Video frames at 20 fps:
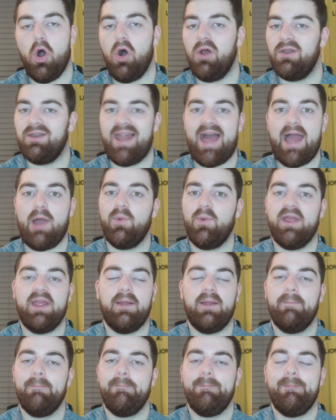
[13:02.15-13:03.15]
allowing
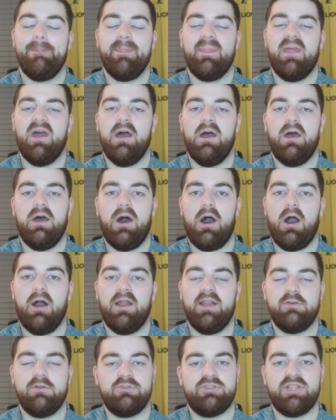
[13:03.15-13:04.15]
our
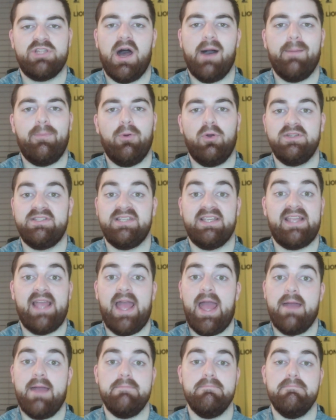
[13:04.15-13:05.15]
little star boy to
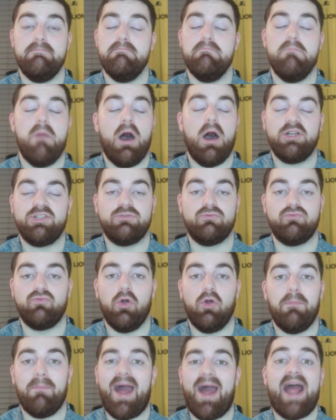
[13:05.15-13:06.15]
get much
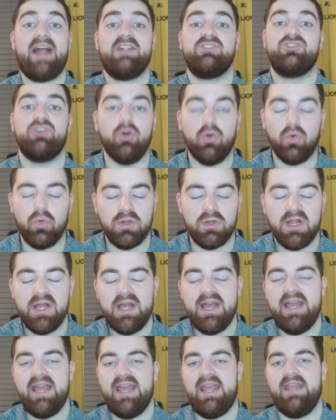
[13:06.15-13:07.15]
room at all
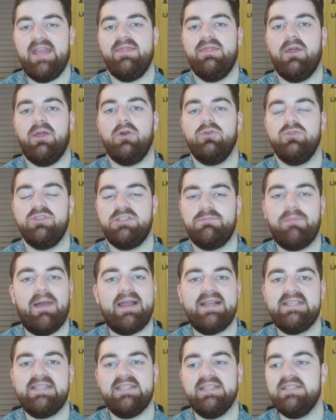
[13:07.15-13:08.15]
in those
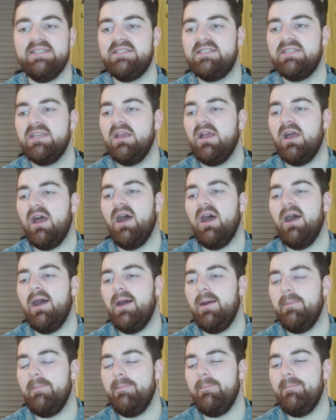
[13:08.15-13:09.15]
spaces.
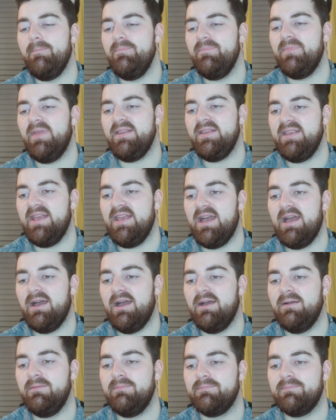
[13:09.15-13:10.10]
And yeah,